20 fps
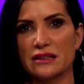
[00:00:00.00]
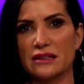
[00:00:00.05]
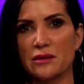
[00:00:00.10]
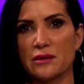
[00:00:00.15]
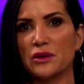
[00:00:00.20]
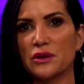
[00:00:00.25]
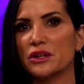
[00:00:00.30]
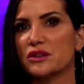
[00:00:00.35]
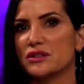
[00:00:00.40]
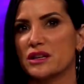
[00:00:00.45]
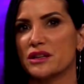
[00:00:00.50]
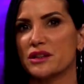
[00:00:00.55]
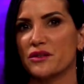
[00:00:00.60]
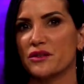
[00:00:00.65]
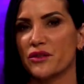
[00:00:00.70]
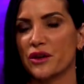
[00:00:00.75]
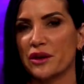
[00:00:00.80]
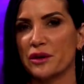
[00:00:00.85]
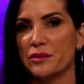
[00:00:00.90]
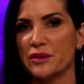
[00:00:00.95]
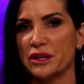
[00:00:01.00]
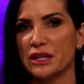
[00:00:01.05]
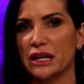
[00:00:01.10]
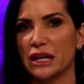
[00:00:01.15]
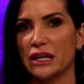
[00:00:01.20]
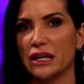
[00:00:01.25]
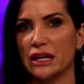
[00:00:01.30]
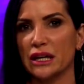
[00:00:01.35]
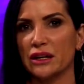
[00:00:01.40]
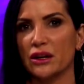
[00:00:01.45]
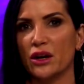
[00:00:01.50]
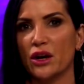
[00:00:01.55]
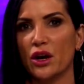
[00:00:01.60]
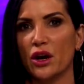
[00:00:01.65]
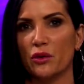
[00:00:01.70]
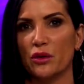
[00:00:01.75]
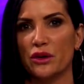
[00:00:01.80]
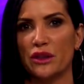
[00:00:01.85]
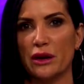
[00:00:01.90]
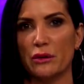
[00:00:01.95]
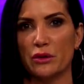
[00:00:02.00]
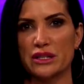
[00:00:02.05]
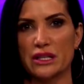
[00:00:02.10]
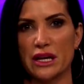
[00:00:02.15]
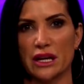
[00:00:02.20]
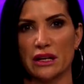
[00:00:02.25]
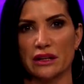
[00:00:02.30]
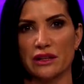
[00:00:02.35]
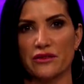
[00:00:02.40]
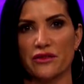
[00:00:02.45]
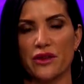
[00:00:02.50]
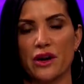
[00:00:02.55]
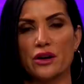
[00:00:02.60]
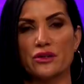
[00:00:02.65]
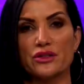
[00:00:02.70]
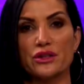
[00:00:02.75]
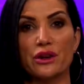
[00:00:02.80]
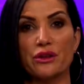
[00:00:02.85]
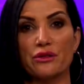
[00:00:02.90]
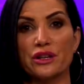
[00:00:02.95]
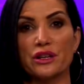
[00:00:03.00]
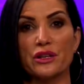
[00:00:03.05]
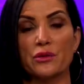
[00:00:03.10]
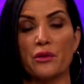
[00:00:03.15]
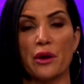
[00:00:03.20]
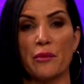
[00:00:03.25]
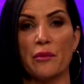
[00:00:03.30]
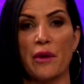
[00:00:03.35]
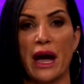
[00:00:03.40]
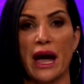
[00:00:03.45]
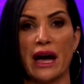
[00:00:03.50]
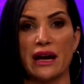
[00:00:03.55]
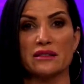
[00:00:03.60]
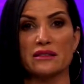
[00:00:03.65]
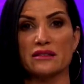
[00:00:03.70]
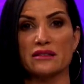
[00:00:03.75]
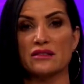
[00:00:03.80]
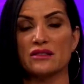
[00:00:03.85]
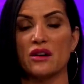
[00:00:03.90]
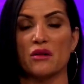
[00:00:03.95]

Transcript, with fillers: Similar to in the very beginning when they were telling folks, you don't need to wear masks.